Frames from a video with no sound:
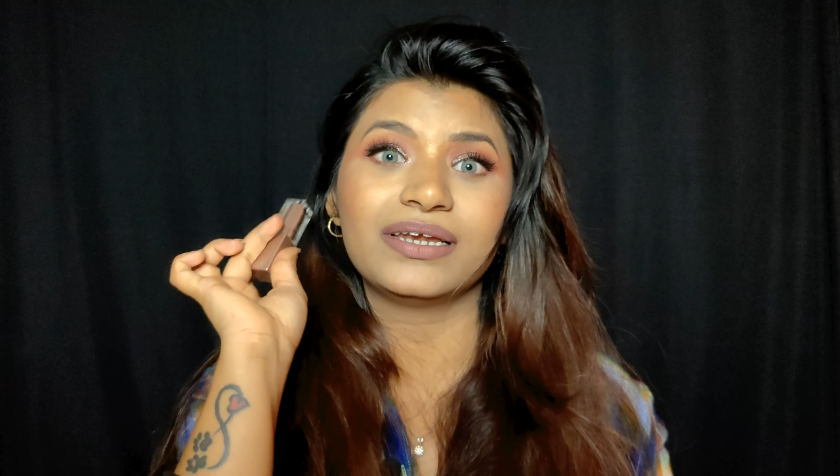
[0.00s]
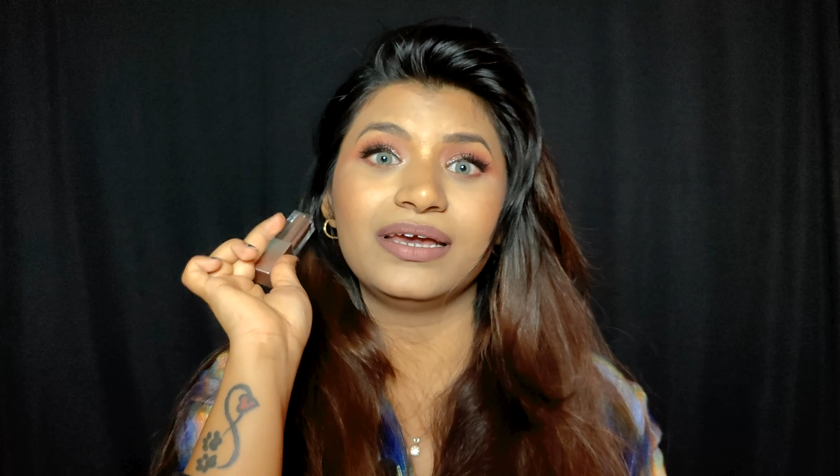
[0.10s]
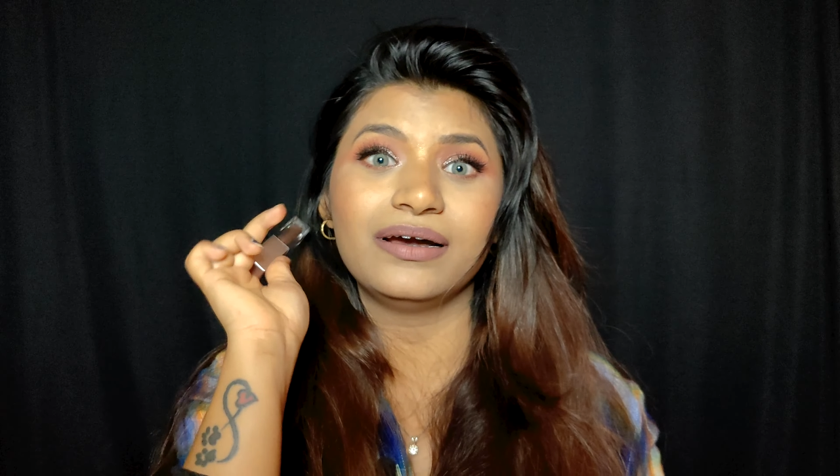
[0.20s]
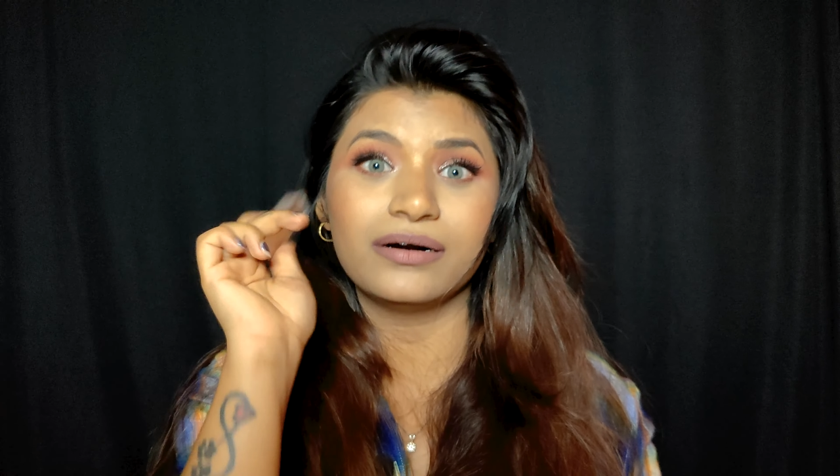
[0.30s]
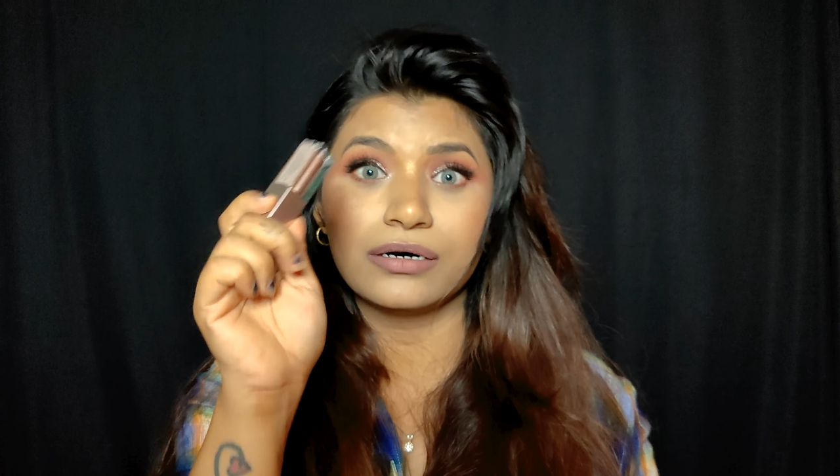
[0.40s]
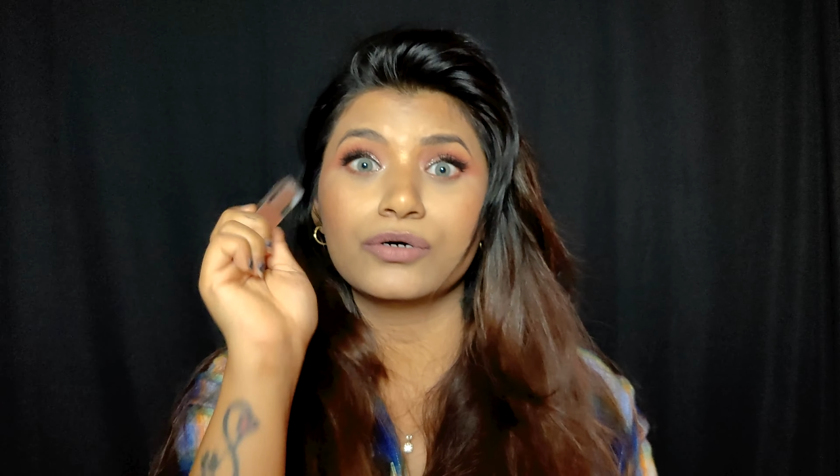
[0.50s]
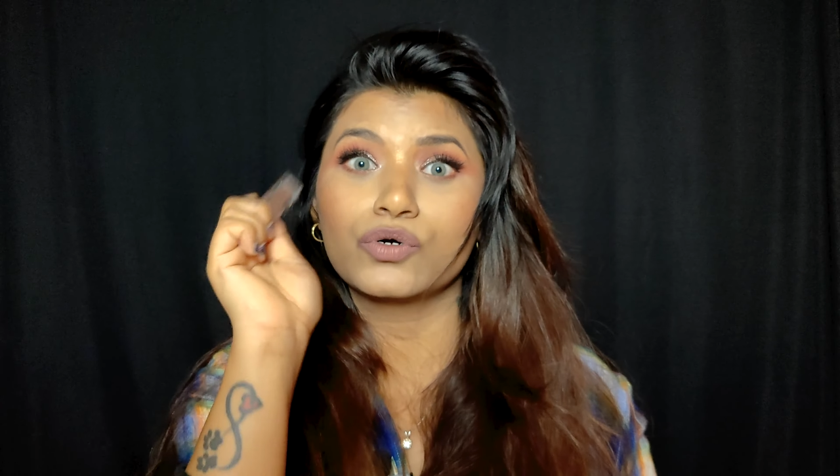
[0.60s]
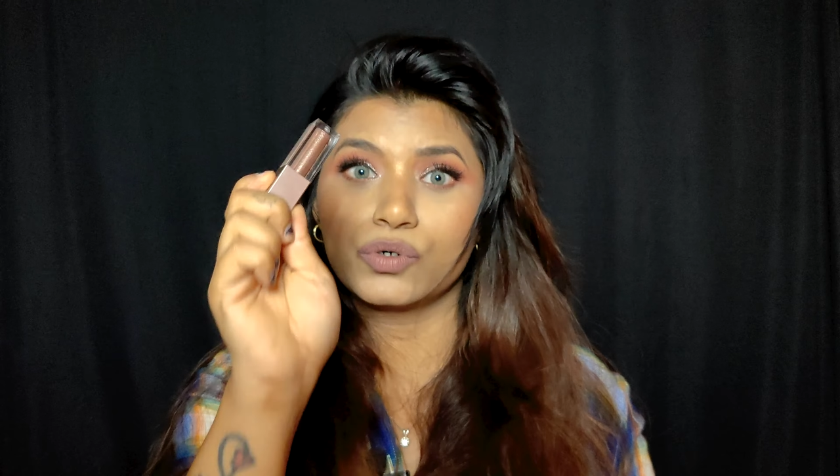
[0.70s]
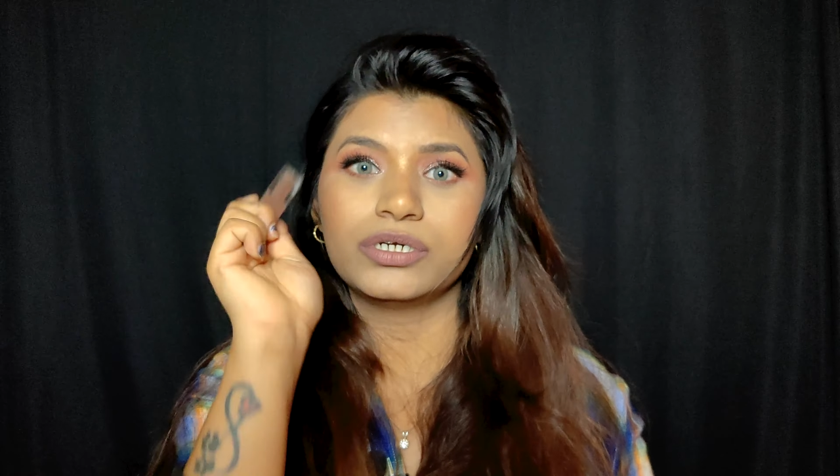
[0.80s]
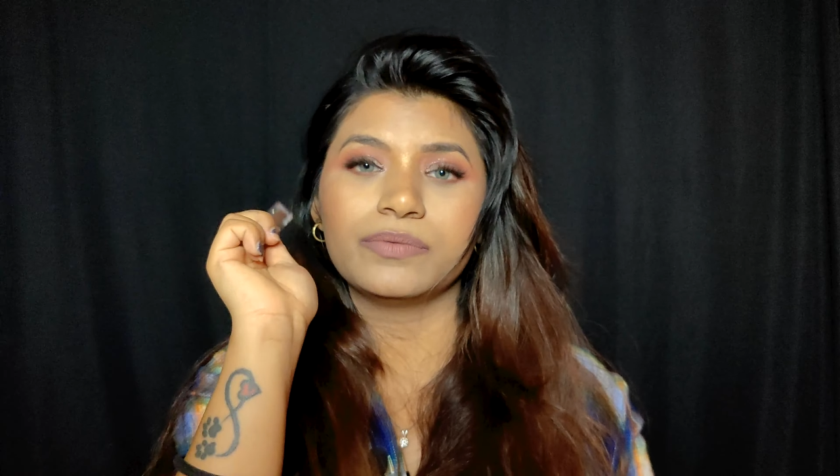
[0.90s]
a
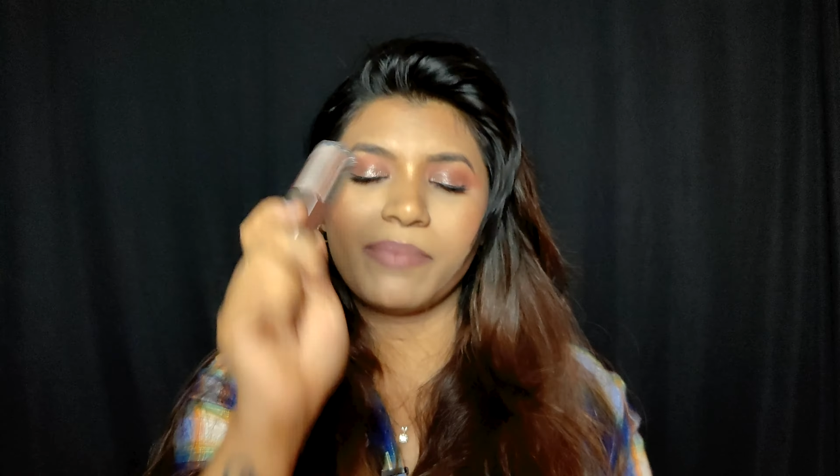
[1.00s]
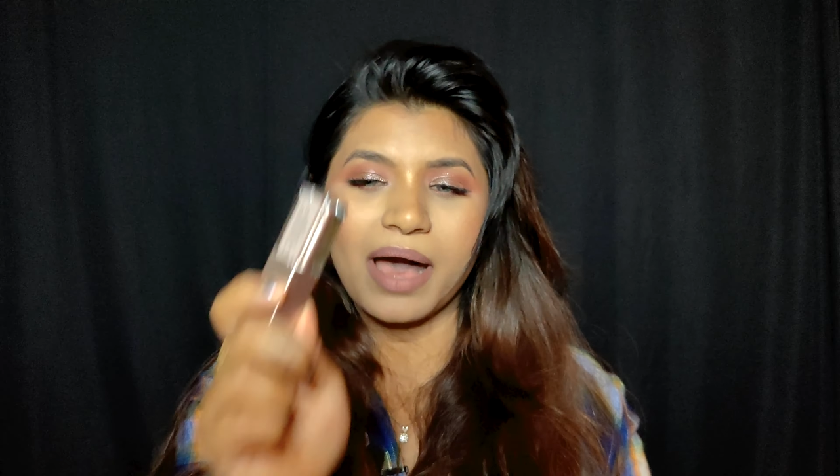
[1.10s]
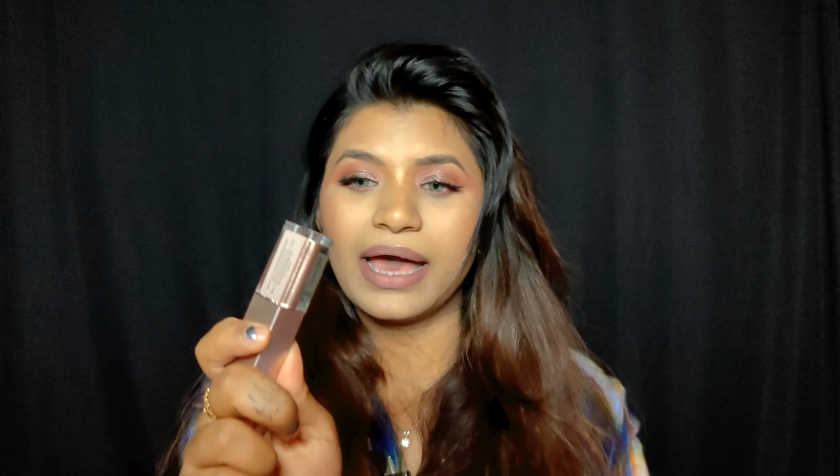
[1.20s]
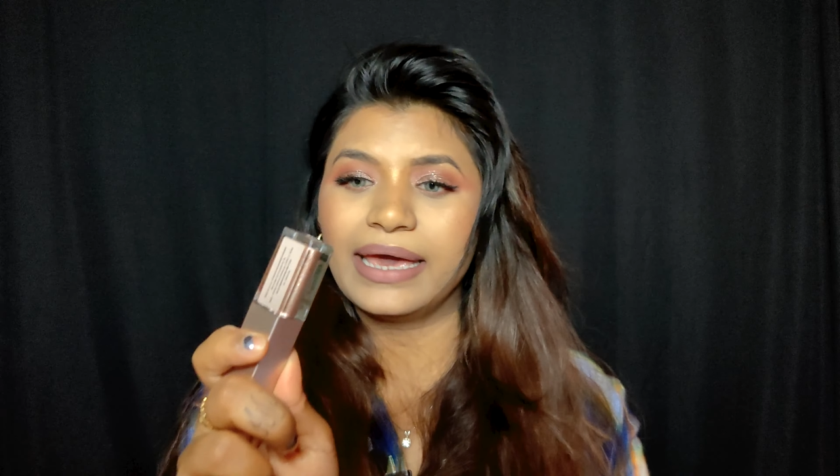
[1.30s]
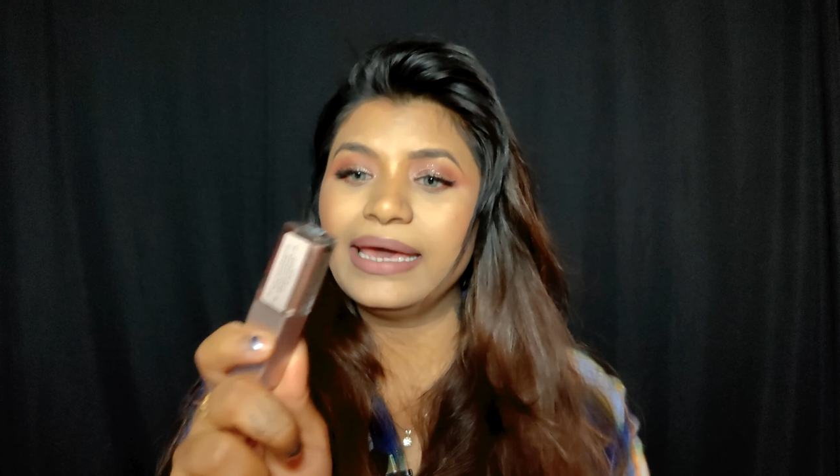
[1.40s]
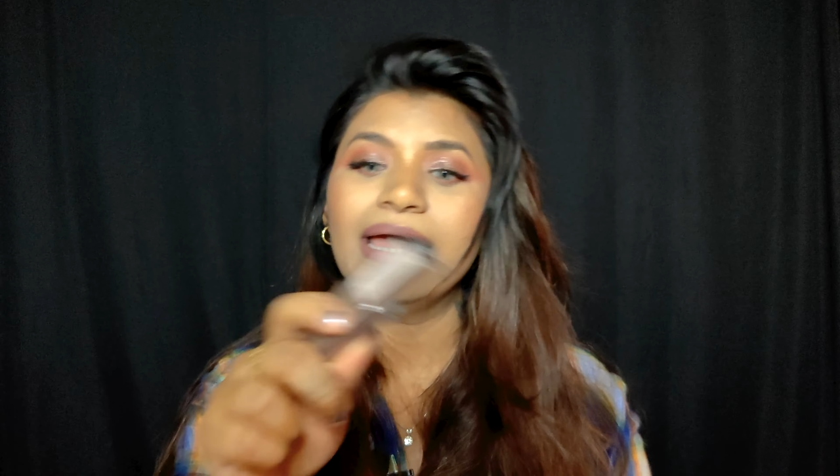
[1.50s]
good buy.